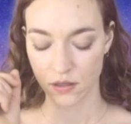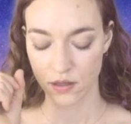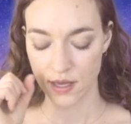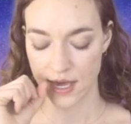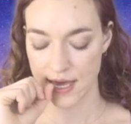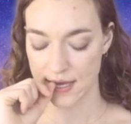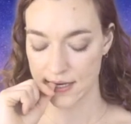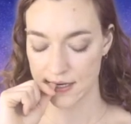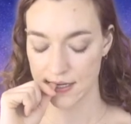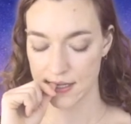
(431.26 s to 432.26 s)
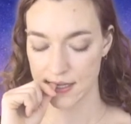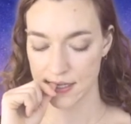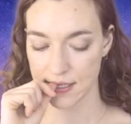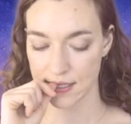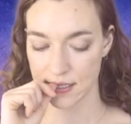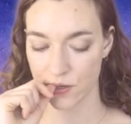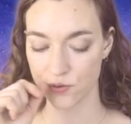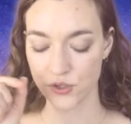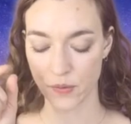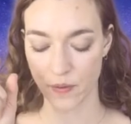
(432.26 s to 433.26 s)
And a
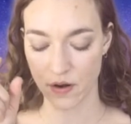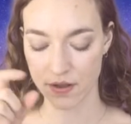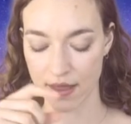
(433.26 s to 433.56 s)
crucial part of